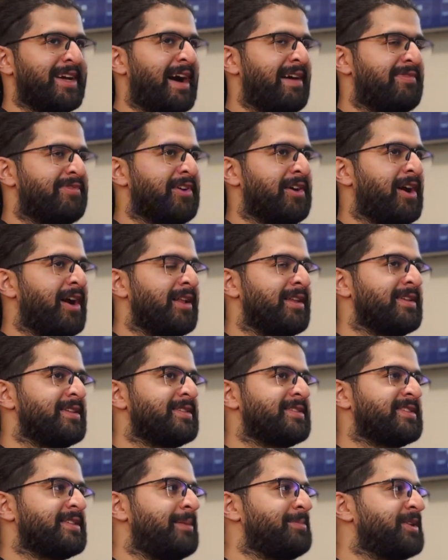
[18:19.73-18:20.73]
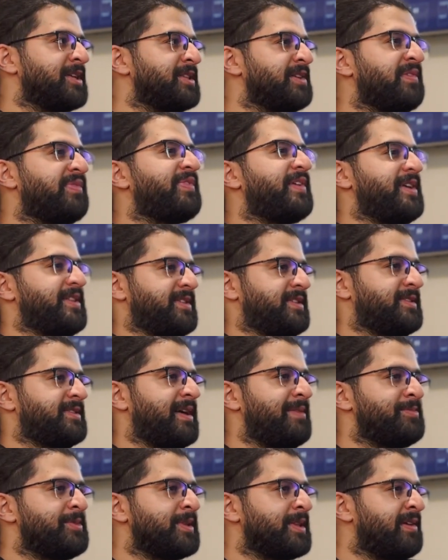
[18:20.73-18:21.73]
After all, it's something different
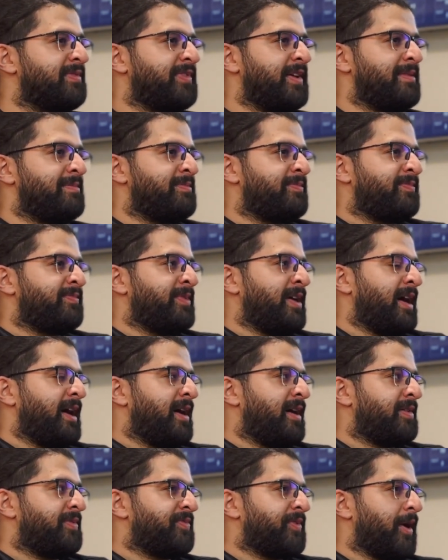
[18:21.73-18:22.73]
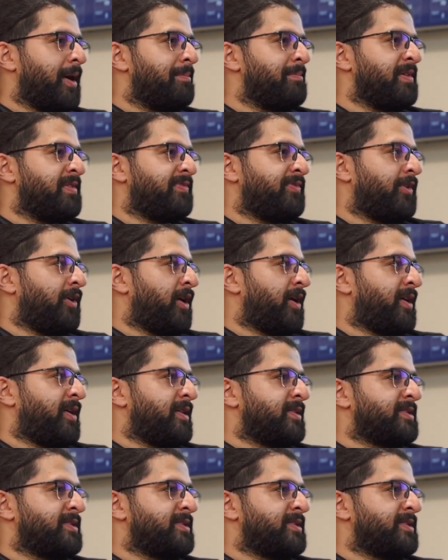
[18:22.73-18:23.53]
from before.